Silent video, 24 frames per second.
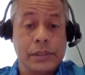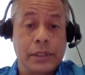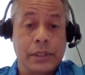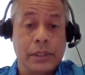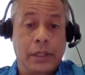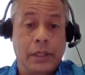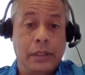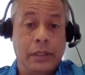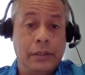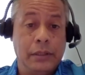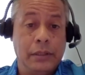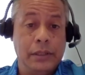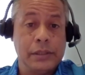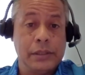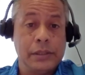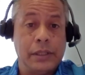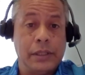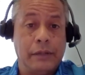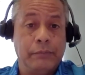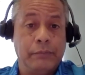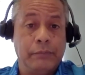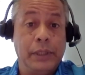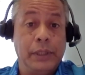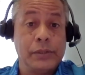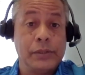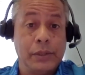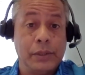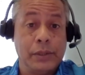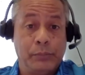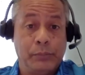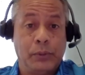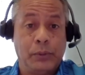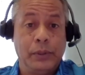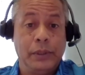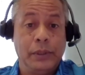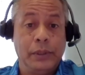uh, things have been
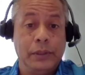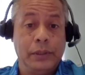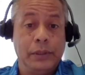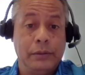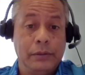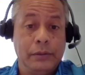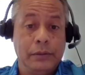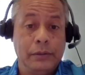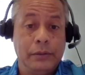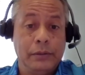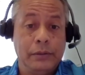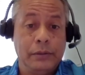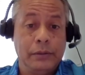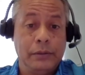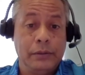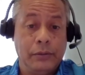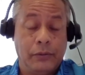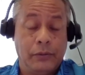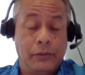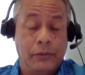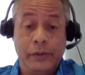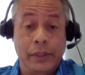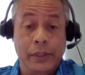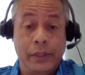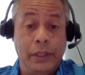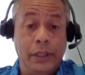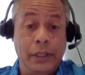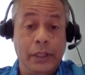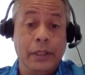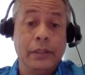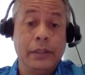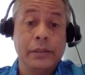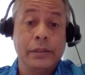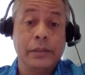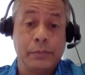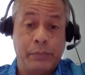supported over the
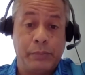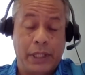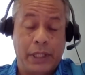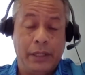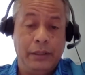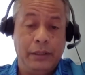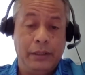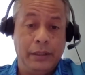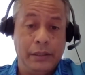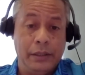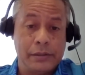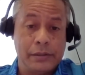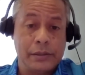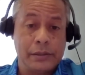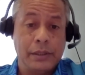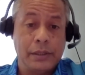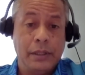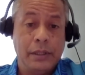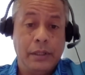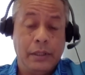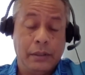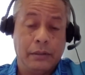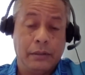years by these grants